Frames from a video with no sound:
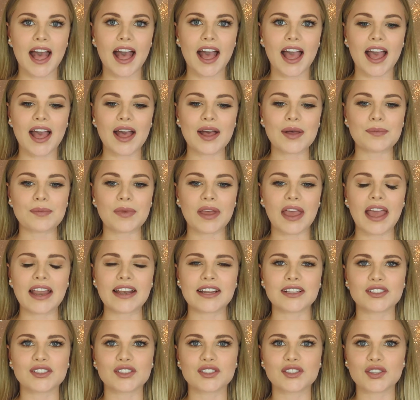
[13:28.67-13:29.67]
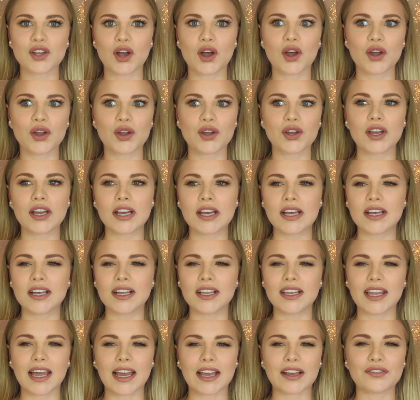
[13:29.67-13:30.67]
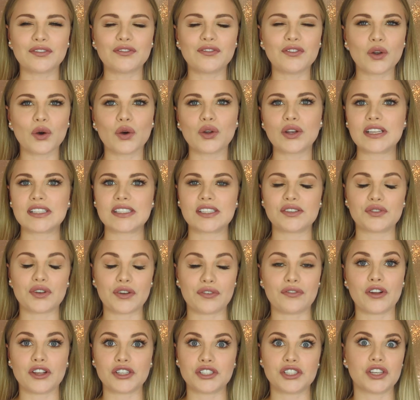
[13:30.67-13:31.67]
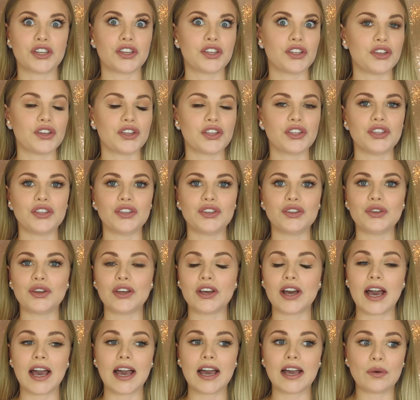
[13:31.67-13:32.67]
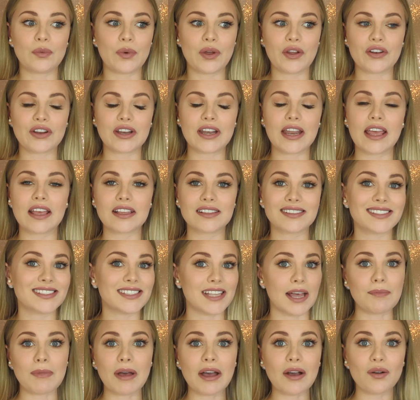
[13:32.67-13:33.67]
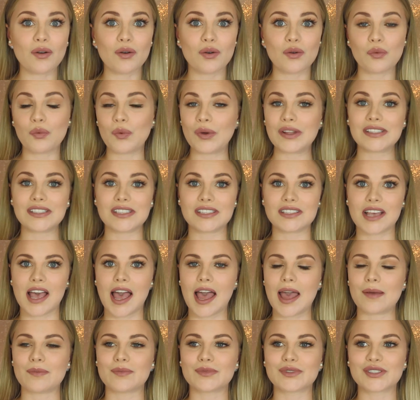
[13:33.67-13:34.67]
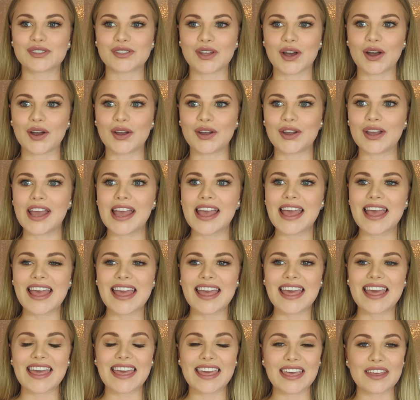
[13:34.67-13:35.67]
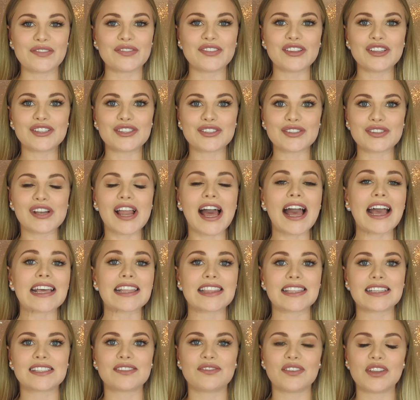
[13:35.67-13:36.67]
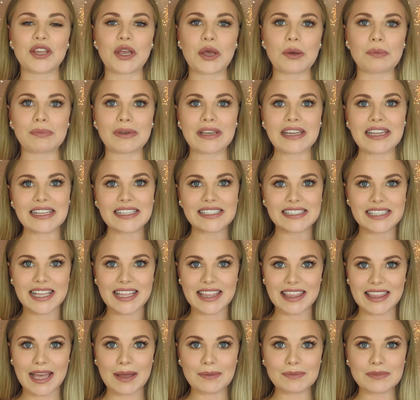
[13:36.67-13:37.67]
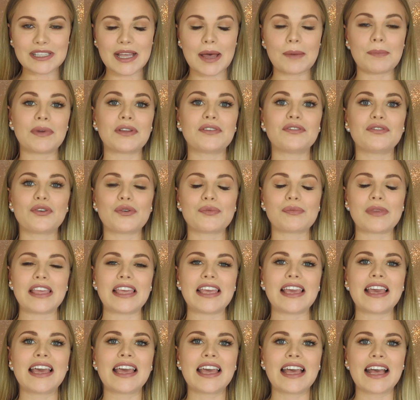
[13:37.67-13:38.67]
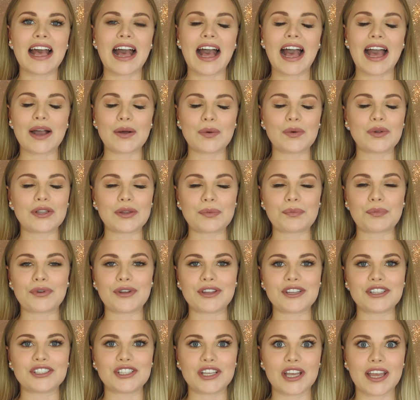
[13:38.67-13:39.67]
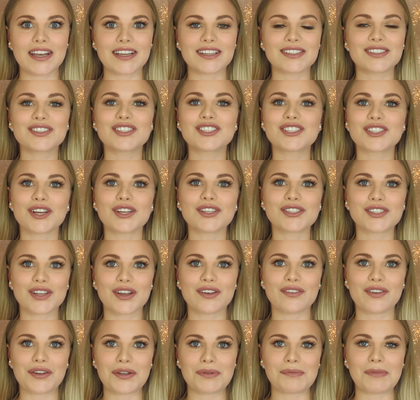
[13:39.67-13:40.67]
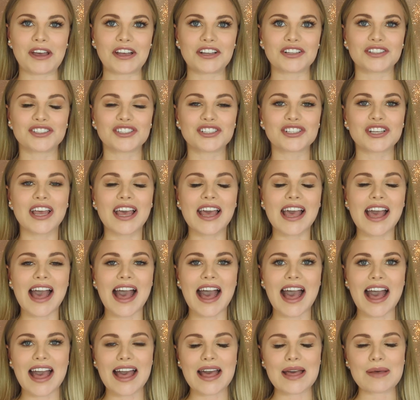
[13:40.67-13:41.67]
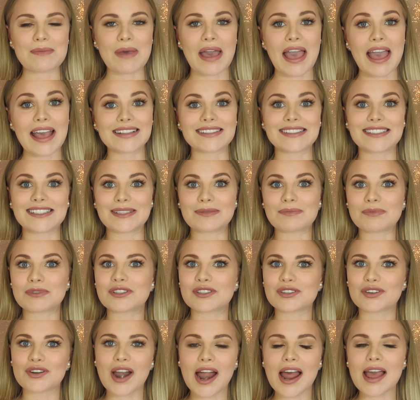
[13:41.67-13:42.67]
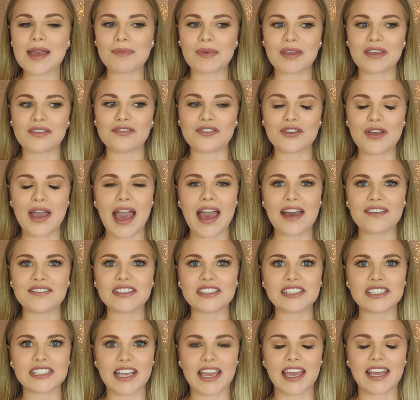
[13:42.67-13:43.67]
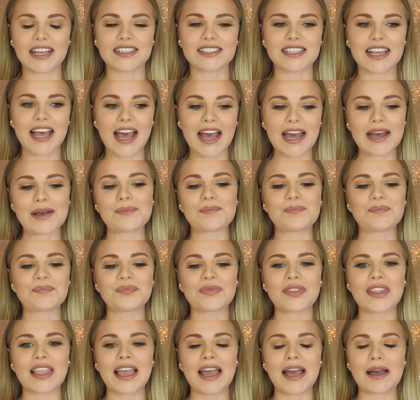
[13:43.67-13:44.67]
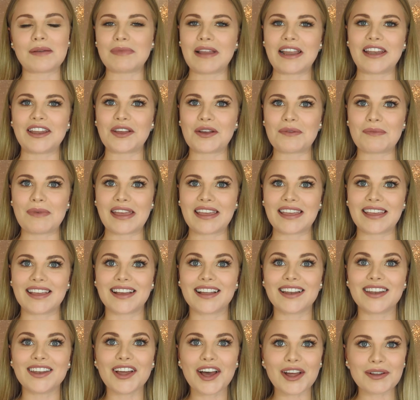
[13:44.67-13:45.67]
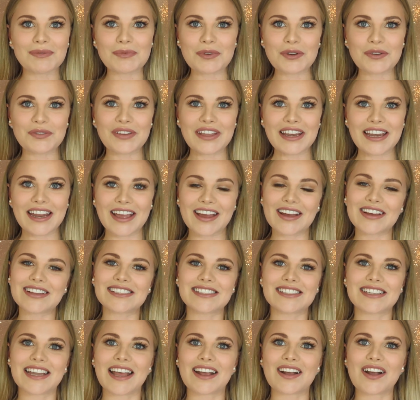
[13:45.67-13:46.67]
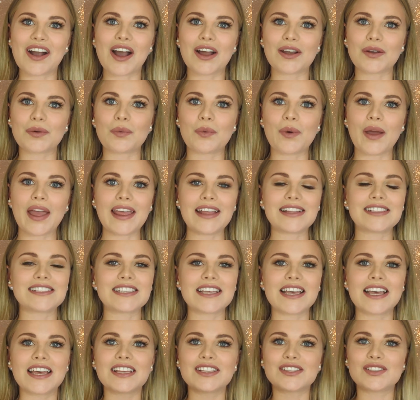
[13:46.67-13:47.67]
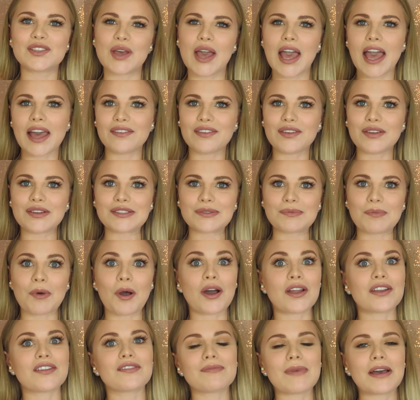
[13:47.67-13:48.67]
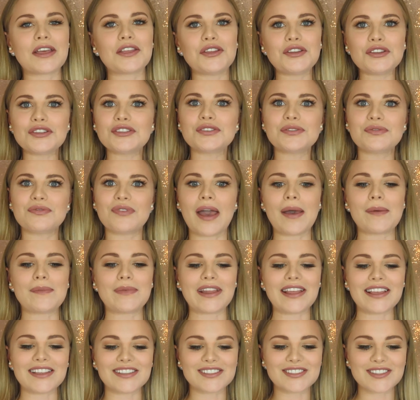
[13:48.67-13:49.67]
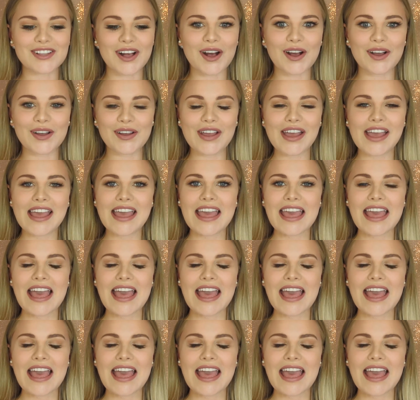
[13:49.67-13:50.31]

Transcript: and it's so like flawless and refreshing, and you can wear it summer or winter time. So if you do like this video, please thumbs up it for me. I will appreciate it so very much, and subscribe if you haven't yet. I'm planning on making a lot more videos, and I can't wait to have you as part of my YouTube family. So